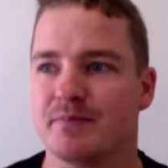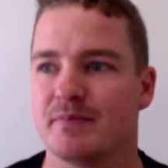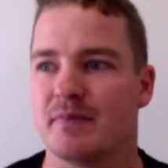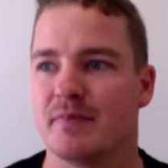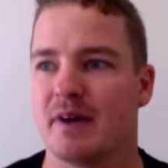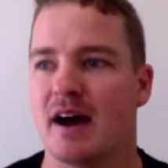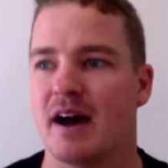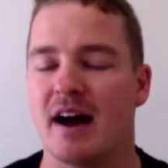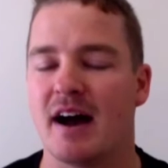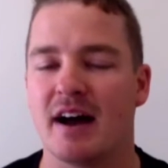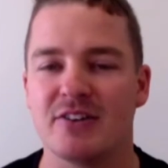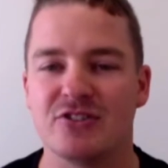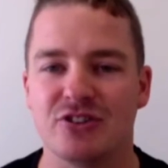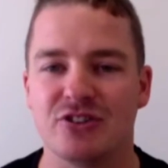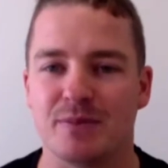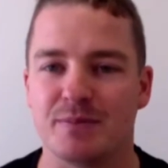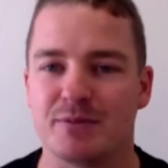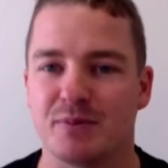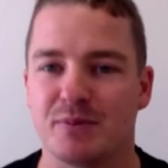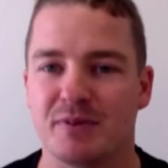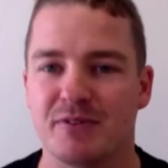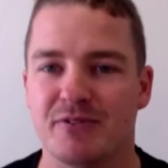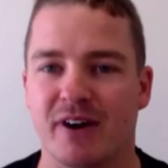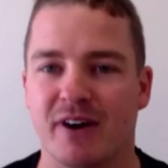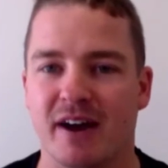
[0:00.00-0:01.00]
hardships
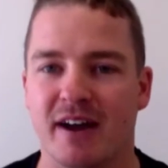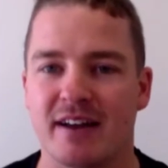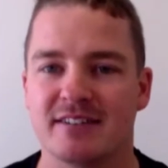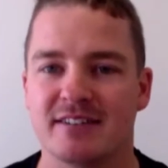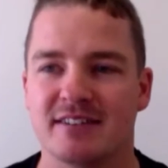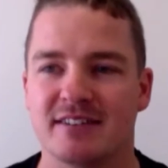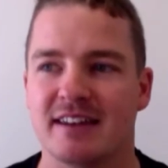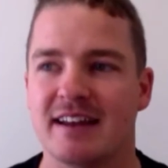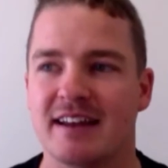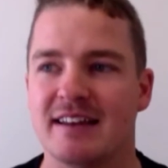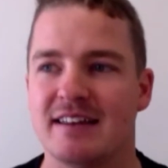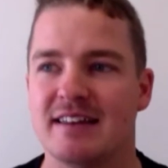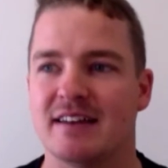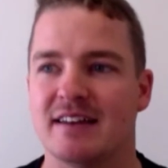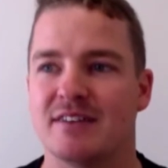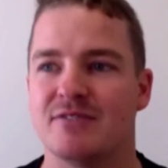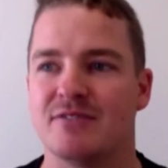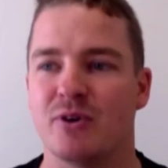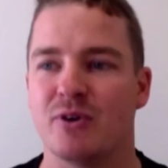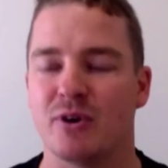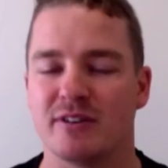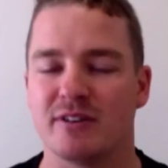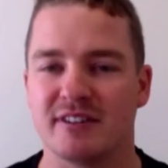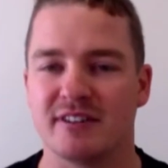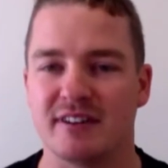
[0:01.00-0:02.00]
we face and any
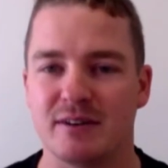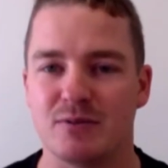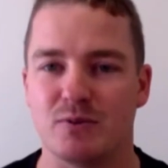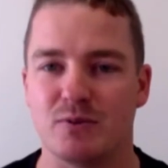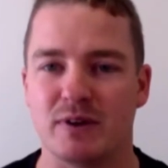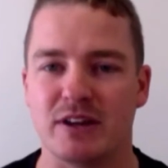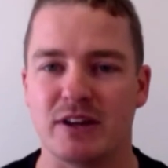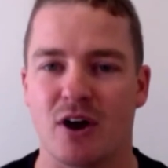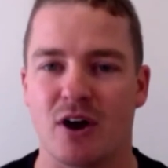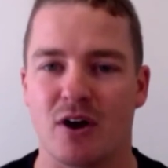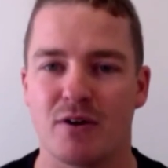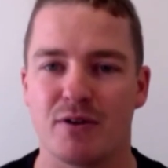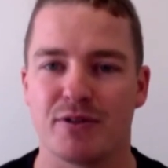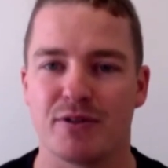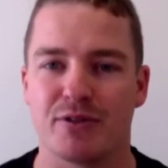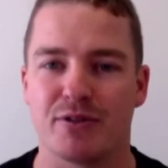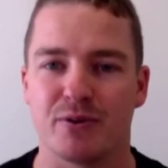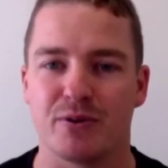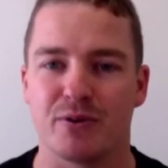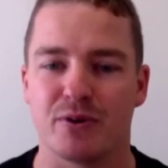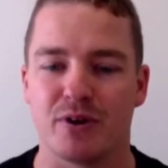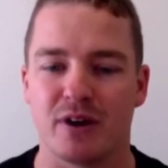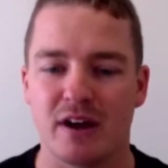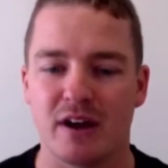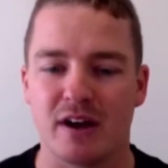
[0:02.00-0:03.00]
adversity we go
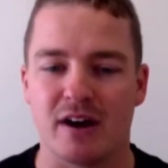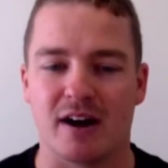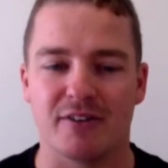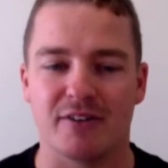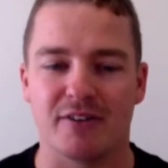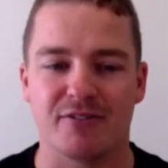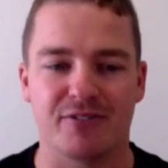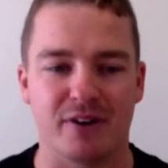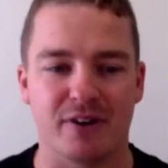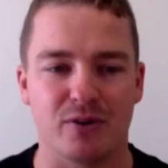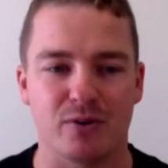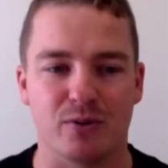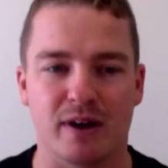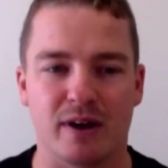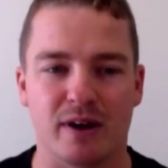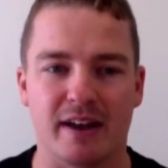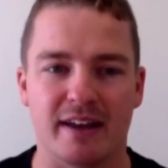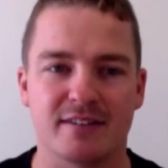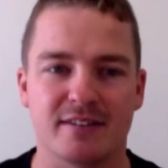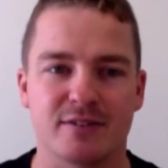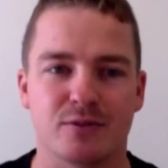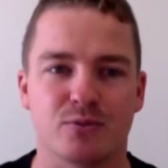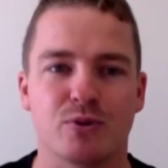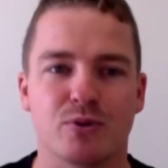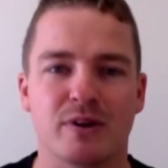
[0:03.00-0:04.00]
through, I feel
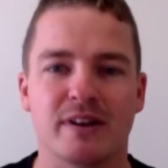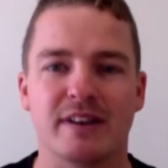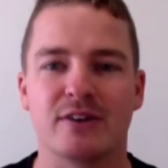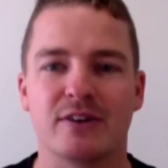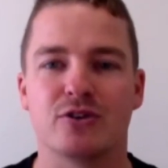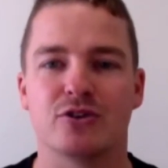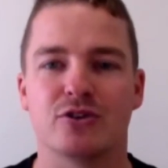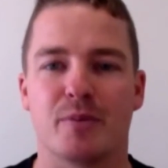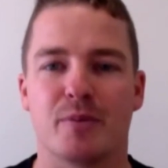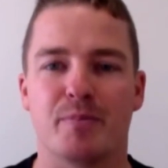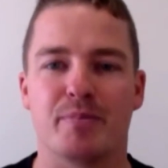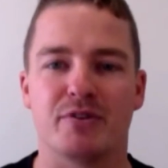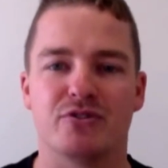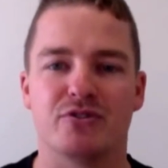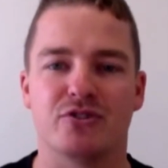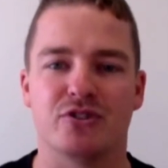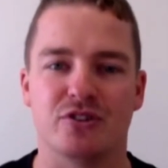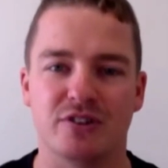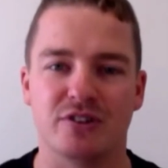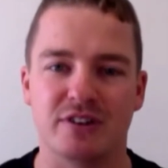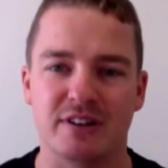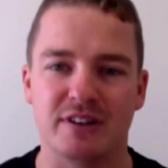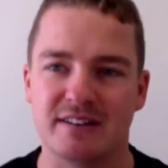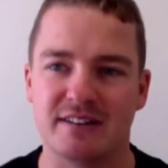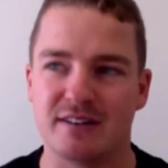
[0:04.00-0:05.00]
is a really good
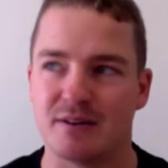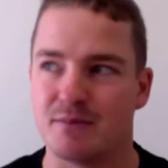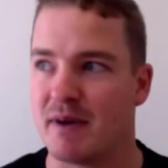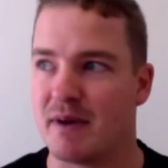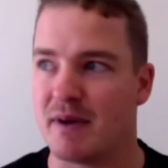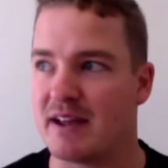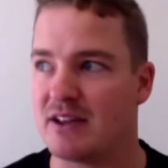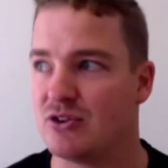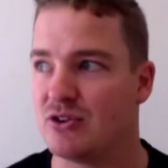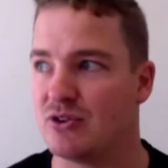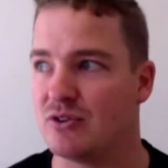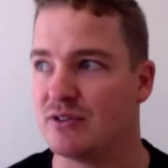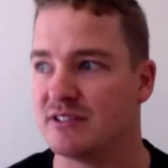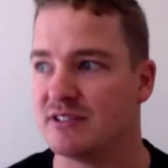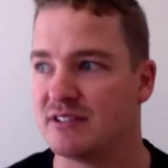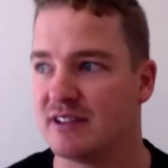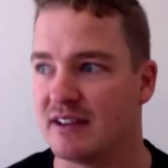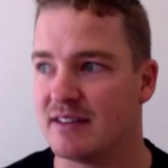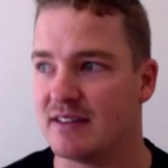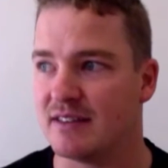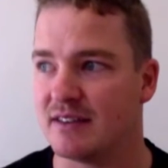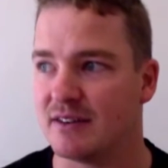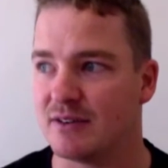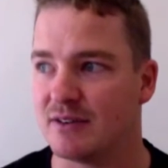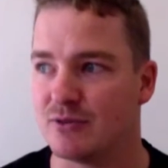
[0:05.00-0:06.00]
opportunity to make you
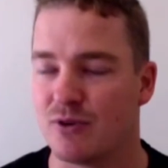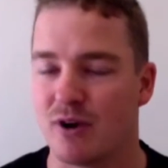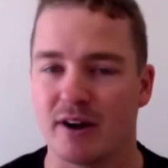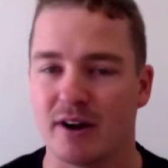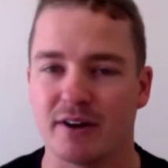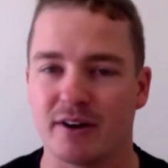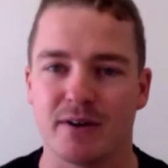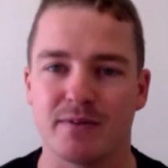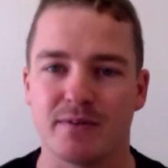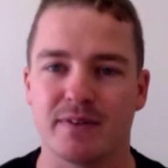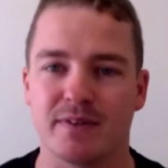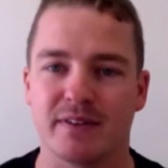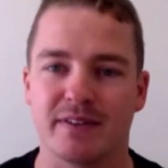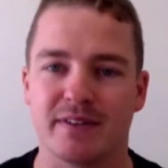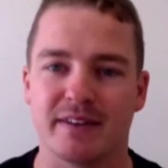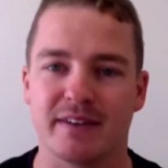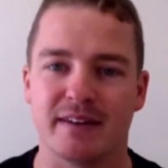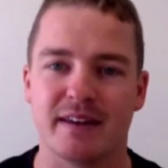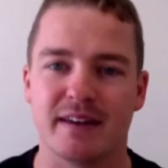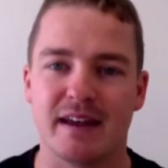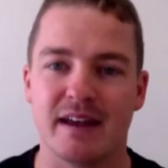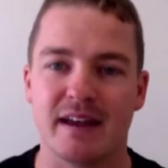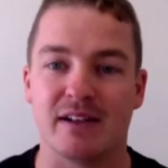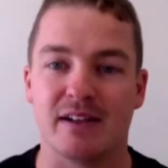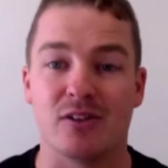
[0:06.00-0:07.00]
see that, righto,
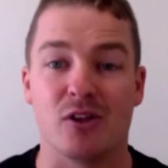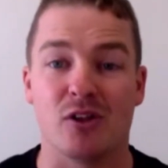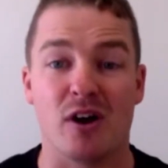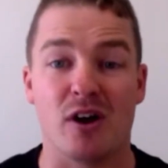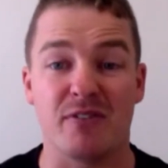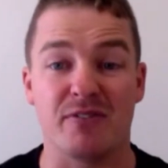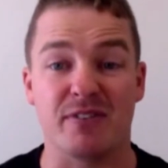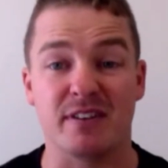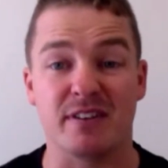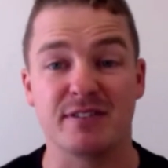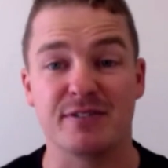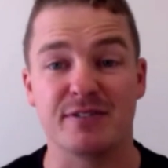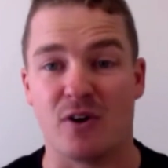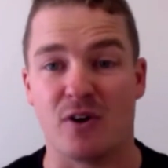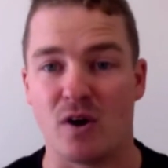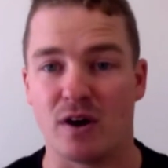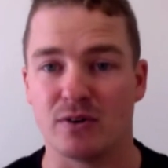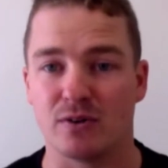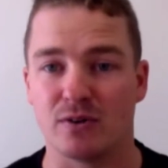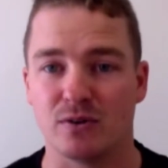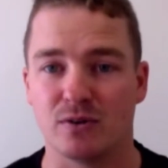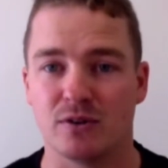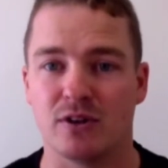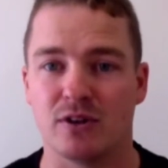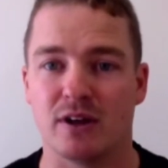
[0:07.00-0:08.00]
that life is final.